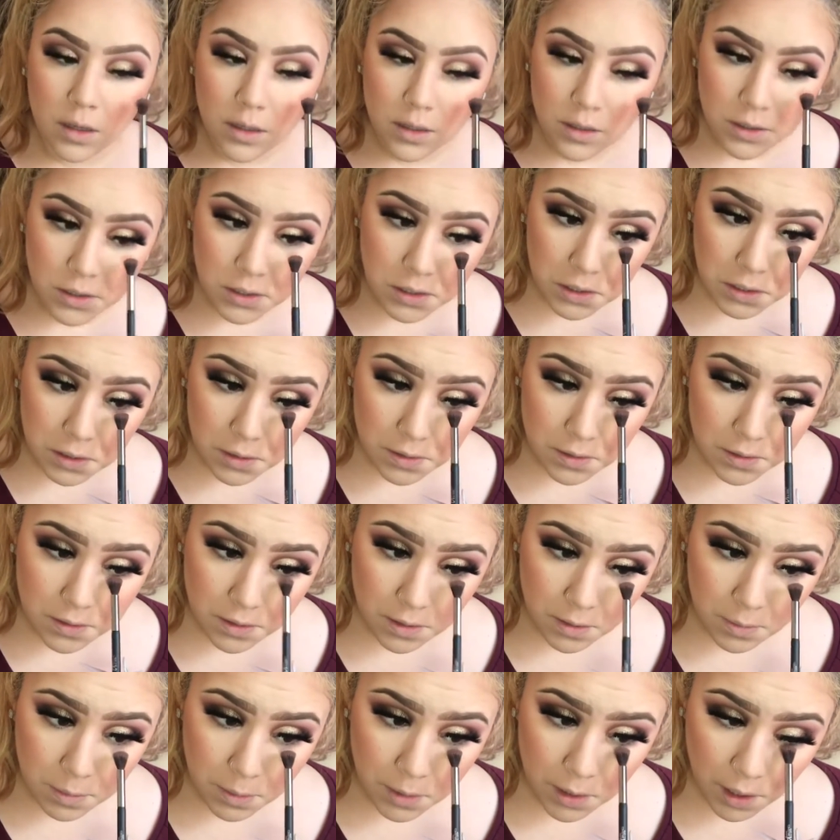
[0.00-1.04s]
and just
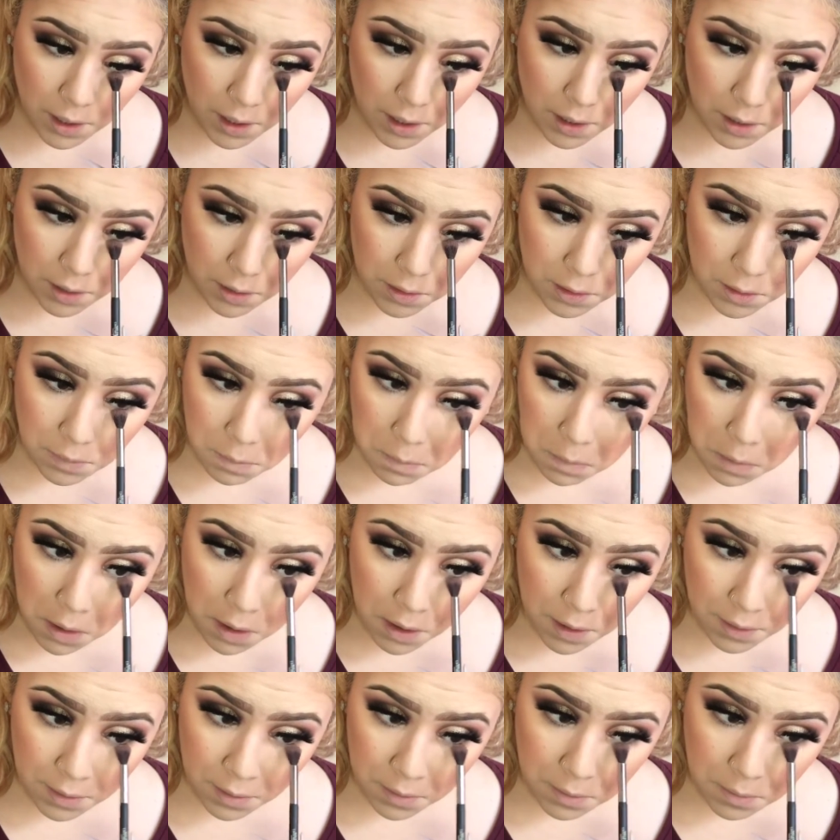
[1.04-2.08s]
apply it on the
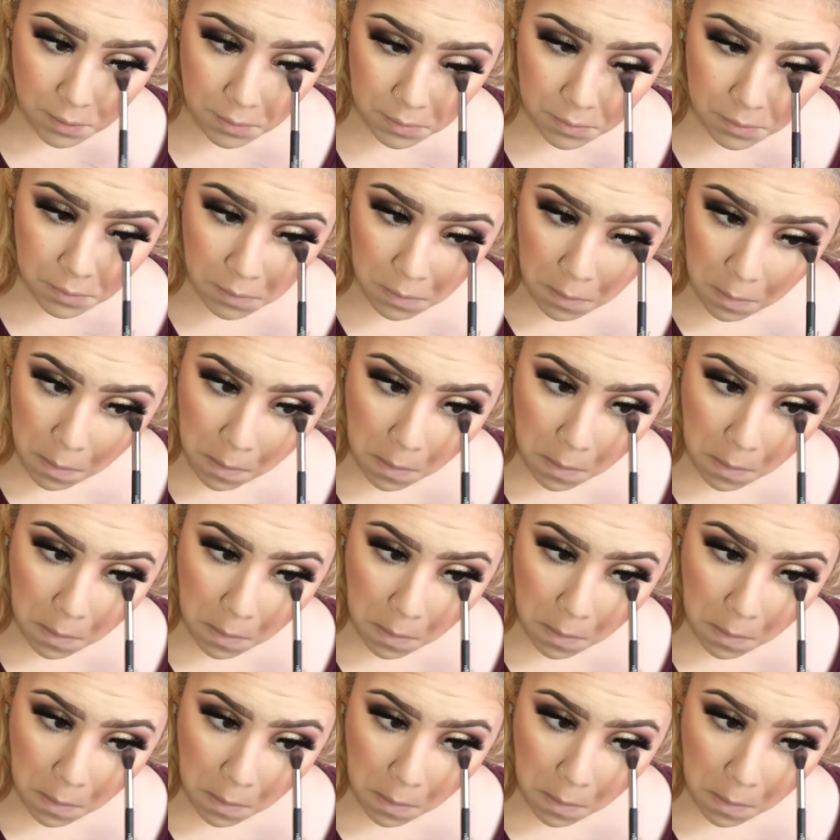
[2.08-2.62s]
bottom.